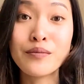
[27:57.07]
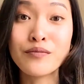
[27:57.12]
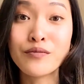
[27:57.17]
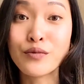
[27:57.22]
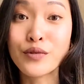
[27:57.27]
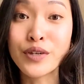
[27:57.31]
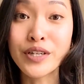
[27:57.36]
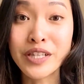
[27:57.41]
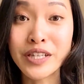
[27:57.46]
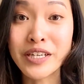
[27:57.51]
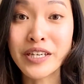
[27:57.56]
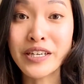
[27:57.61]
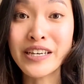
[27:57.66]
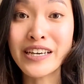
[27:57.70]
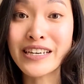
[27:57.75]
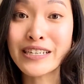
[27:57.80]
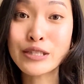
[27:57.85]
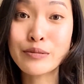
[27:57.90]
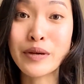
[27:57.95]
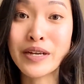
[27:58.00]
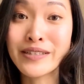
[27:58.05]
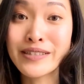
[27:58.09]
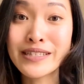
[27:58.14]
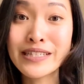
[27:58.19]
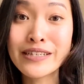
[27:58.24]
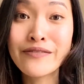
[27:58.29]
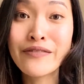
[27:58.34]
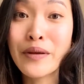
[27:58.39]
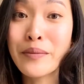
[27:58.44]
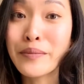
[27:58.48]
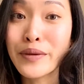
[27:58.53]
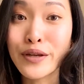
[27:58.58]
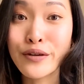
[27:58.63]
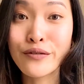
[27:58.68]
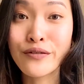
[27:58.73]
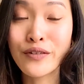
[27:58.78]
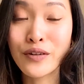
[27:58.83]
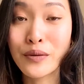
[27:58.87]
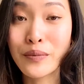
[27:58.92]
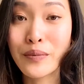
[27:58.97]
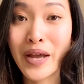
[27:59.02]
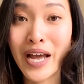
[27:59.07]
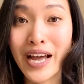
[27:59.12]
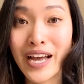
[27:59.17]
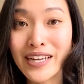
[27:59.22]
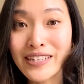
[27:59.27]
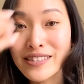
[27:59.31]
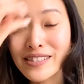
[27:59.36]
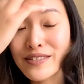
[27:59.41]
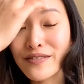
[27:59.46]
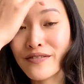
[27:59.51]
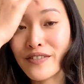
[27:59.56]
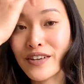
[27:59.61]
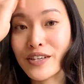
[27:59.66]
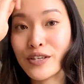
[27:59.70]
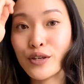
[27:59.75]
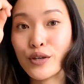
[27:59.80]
really expensive and beautiful pants fit